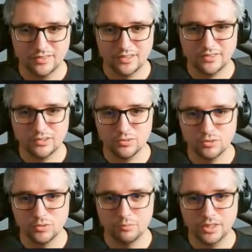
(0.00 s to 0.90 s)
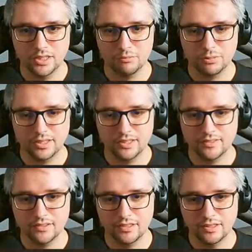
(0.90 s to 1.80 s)
six year old me
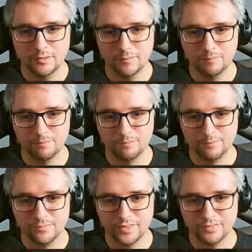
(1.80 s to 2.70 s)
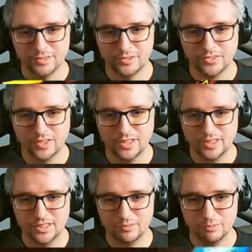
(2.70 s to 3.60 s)
played um, if there's
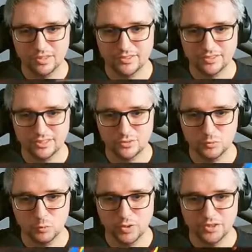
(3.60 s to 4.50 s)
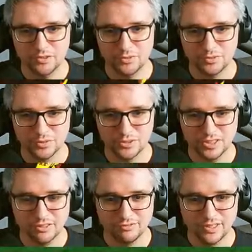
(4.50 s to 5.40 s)
any playstation 1 og
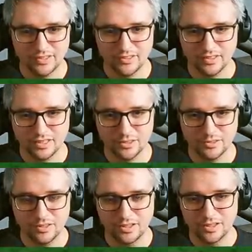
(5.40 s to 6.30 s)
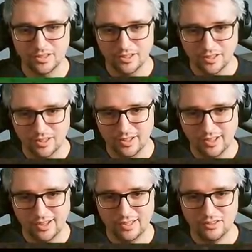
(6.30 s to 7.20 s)
fans in here
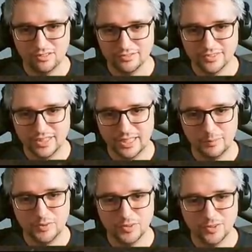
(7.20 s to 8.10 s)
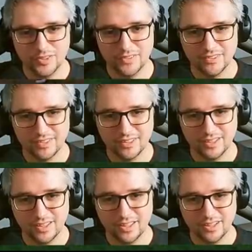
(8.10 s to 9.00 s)
i loved Abe's
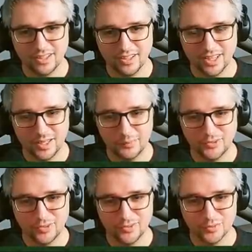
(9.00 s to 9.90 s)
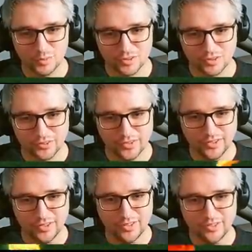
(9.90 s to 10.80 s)
Oddysee and apes underworld
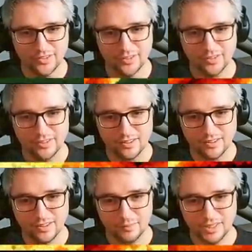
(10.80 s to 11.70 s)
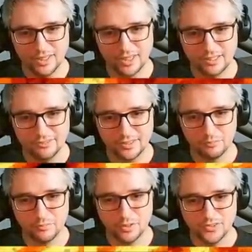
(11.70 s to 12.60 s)
I mean, every
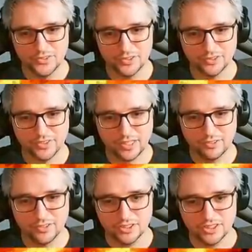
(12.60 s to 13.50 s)
monster scared the